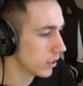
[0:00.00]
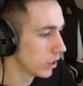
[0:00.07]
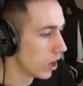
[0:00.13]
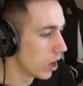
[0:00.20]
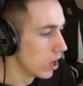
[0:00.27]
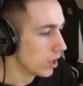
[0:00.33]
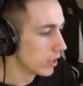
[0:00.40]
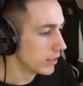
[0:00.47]

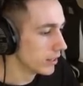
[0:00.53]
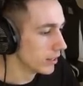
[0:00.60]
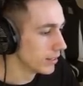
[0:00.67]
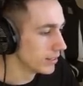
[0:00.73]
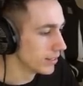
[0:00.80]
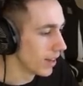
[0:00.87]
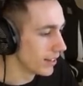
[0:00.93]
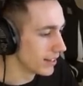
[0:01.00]
Guys, it's only
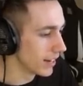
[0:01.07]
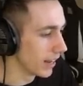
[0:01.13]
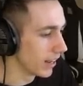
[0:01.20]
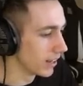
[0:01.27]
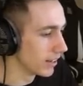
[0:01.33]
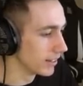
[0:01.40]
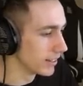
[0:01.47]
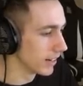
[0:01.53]
sending me backwards. I did
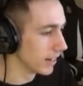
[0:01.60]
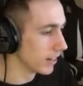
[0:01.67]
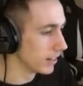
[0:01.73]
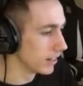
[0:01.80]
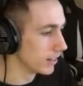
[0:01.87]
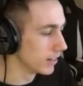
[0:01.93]
it. I did it.